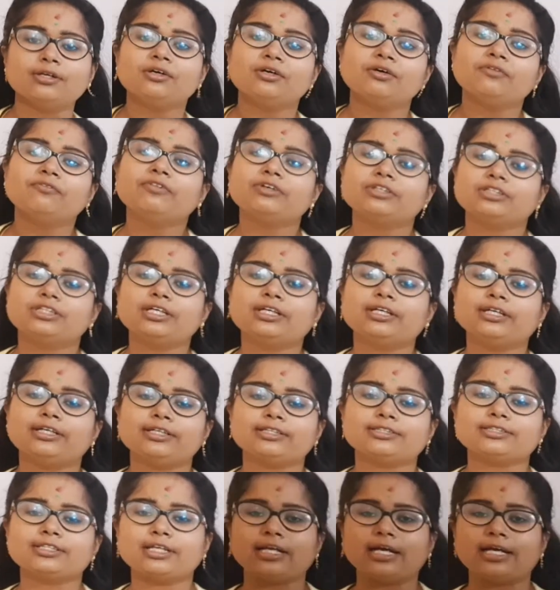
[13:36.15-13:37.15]
Whether it
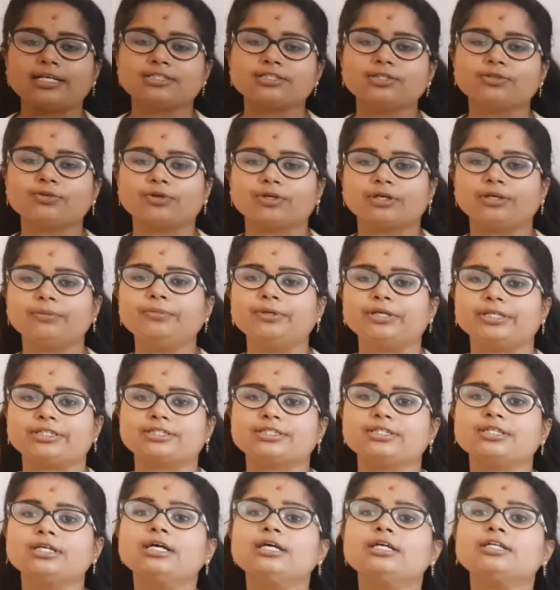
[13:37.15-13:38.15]
is an acid or a base.
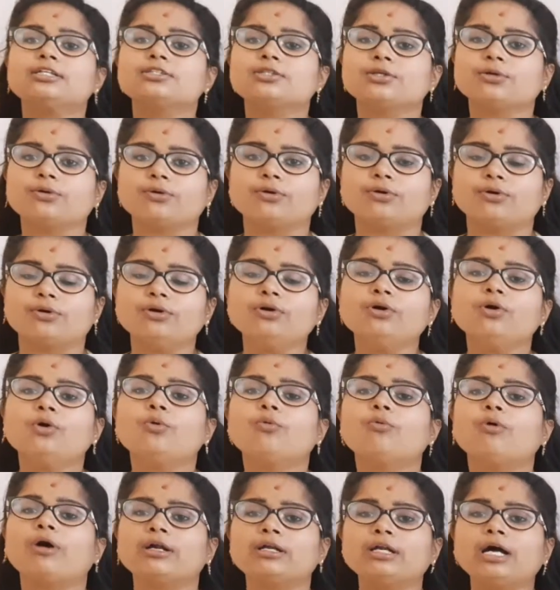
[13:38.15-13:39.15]
So
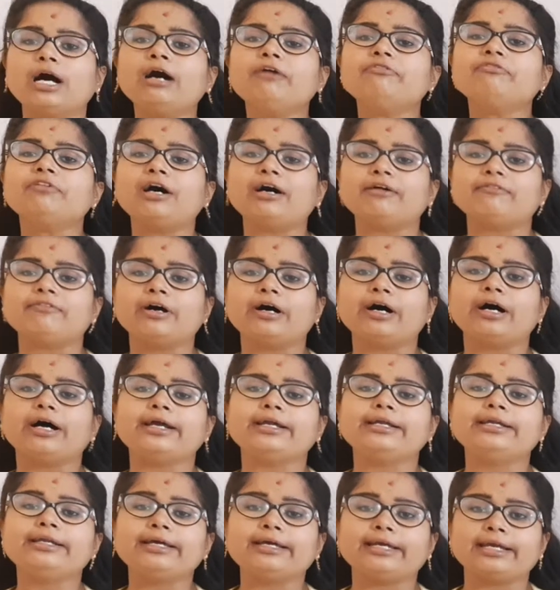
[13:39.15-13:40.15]
one of our
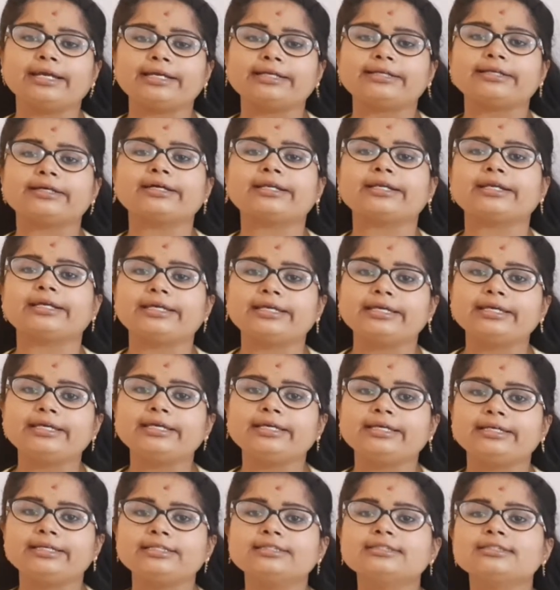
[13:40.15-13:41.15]
indicator
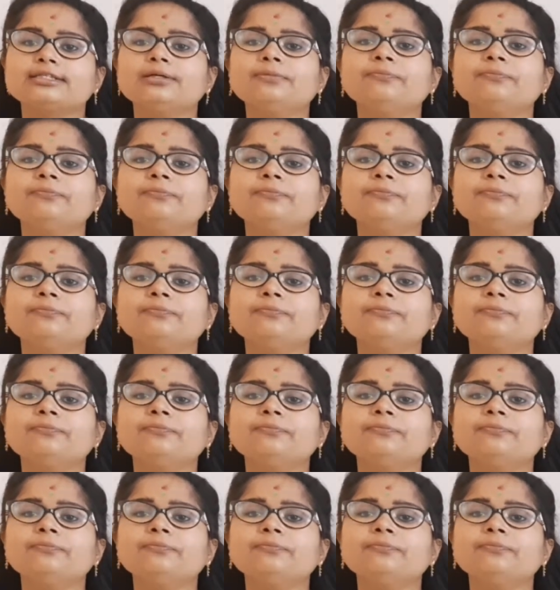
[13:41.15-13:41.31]
is